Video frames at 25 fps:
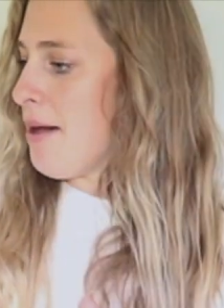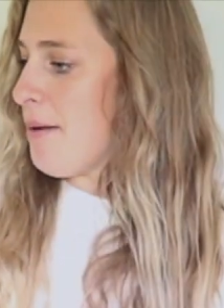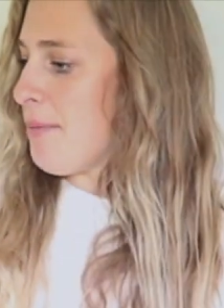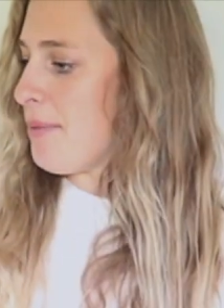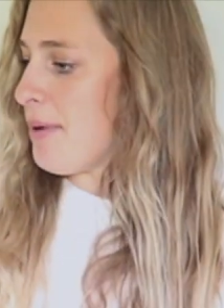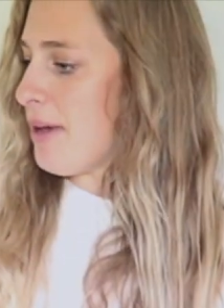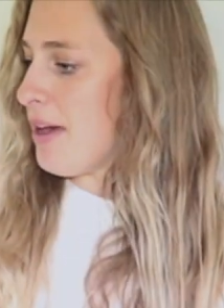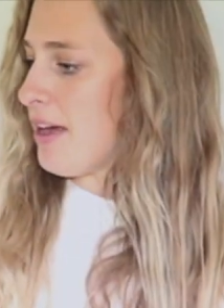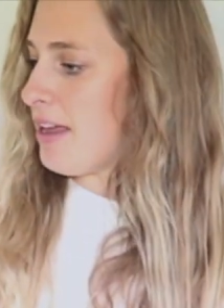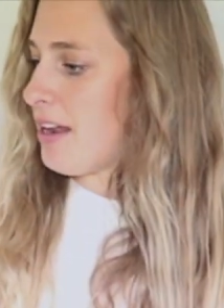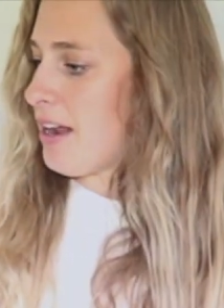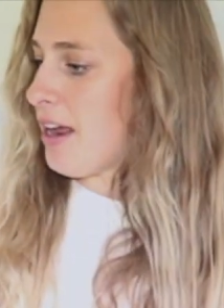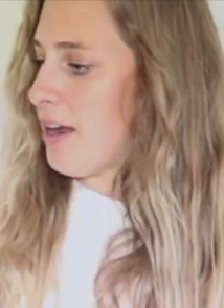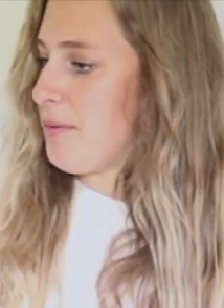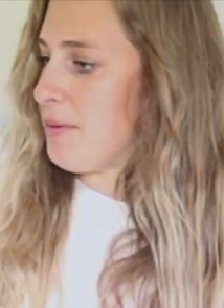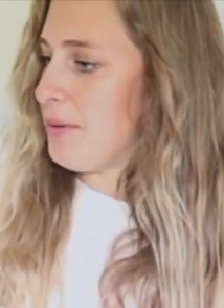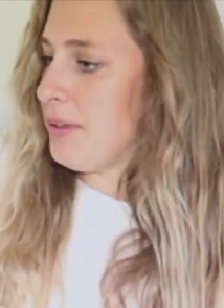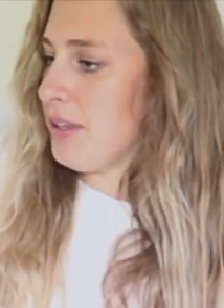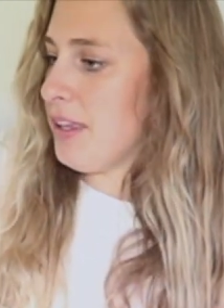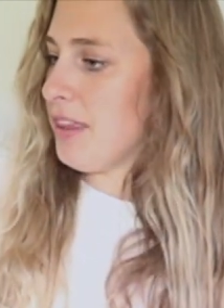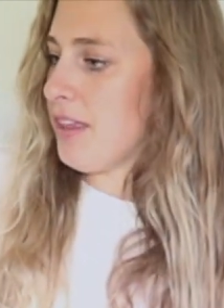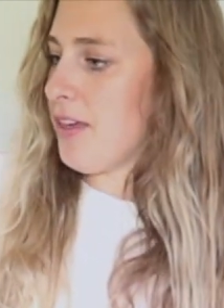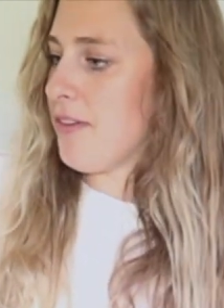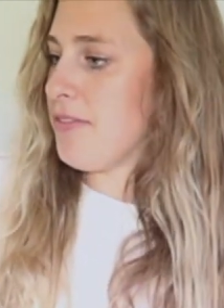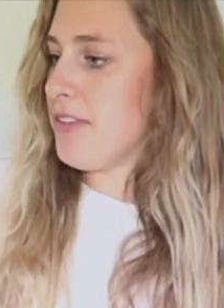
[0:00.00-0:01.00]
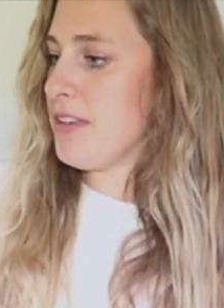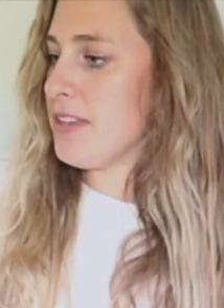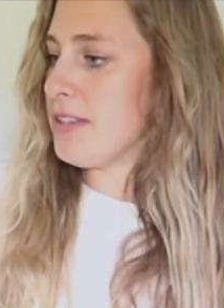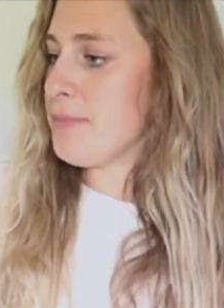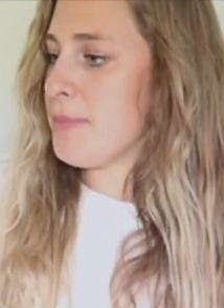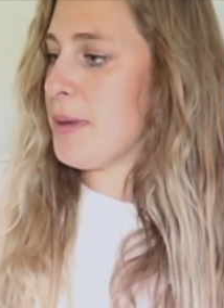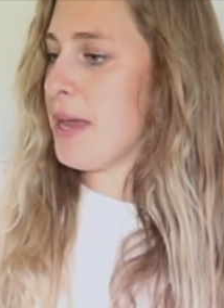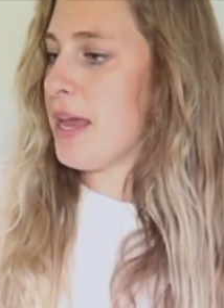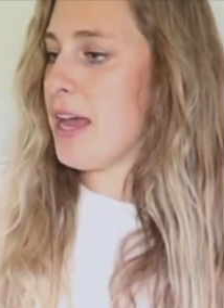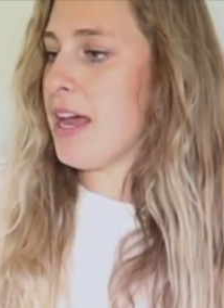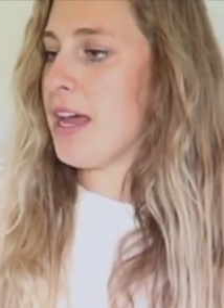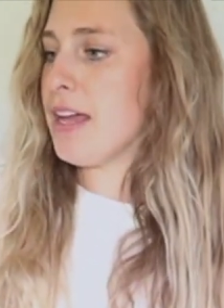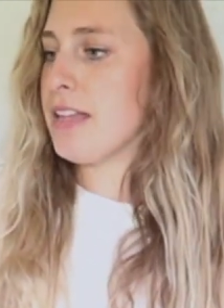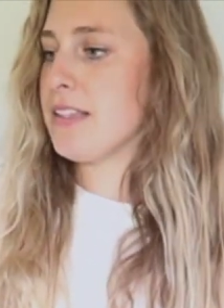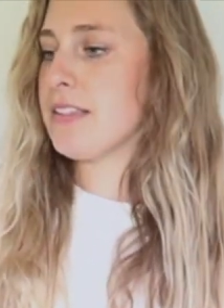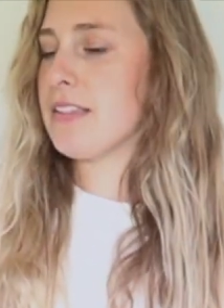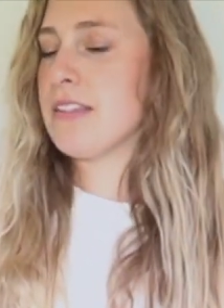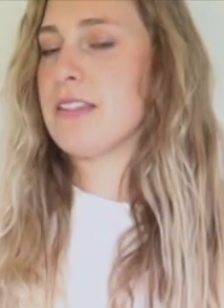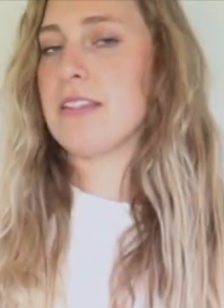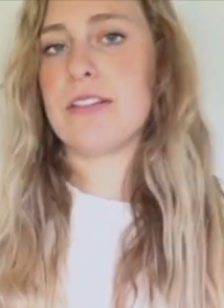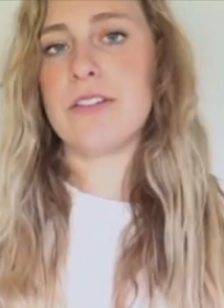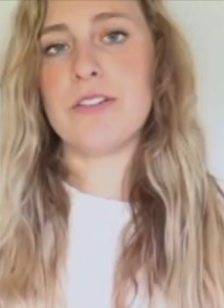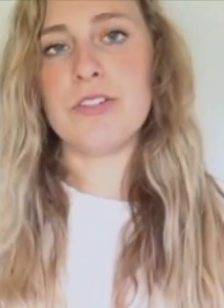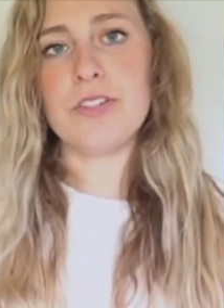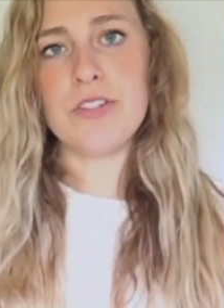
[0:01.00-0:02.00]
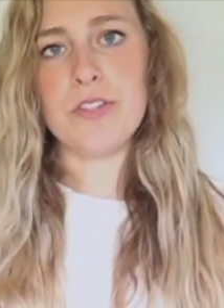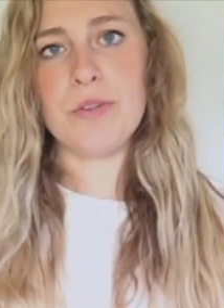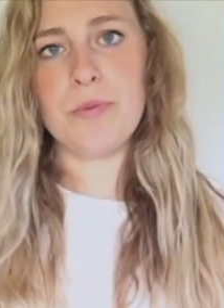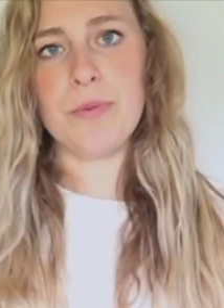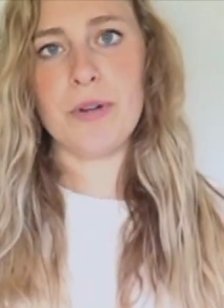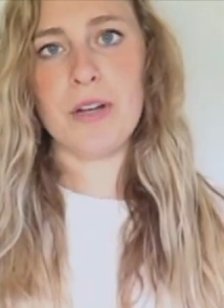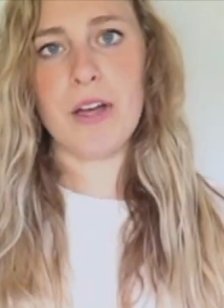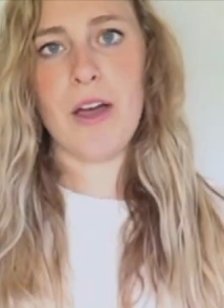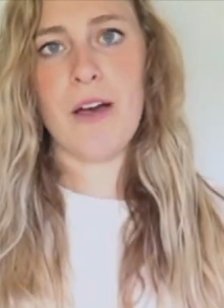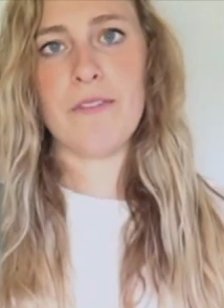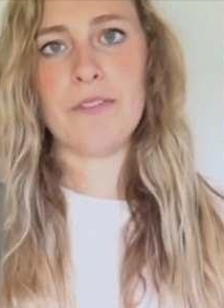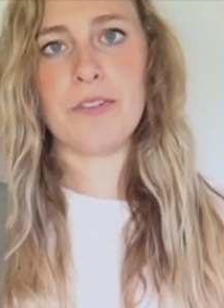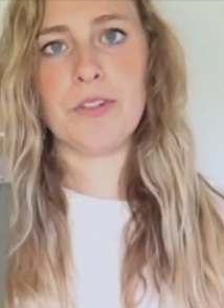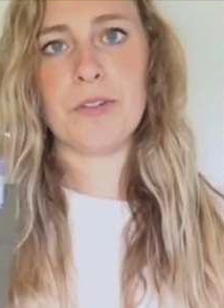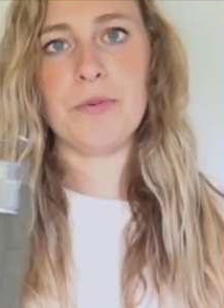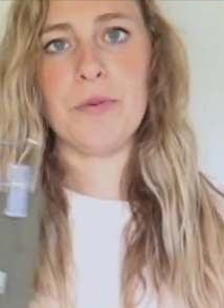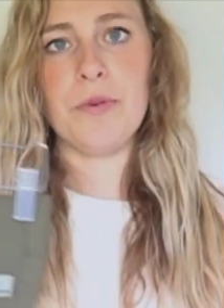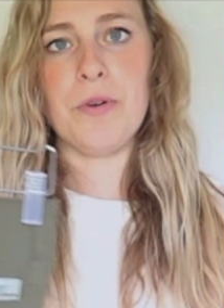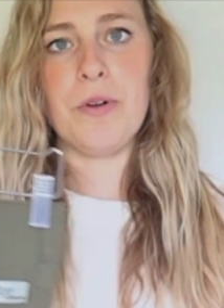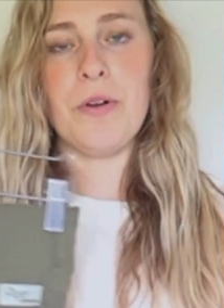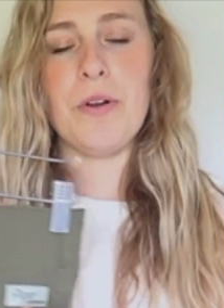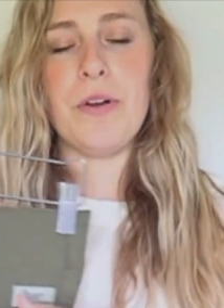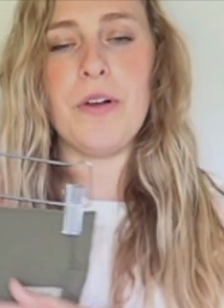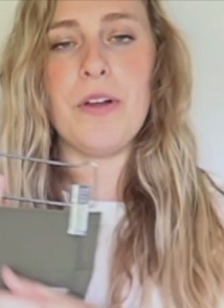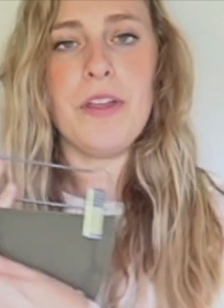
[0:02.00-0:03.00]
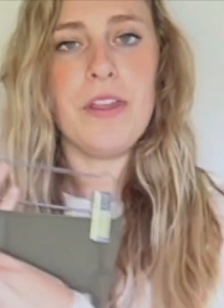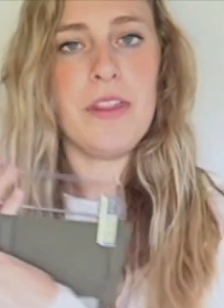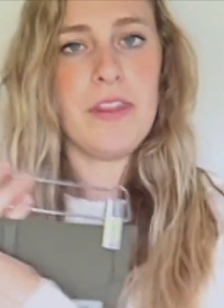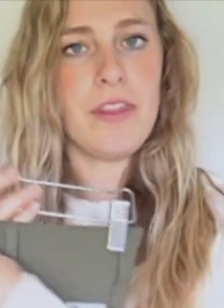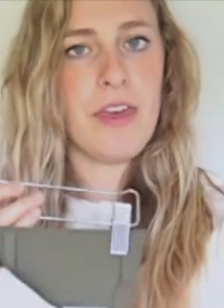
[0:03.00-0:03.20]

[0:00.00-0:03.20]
But I really love these pants. They're super comfortable.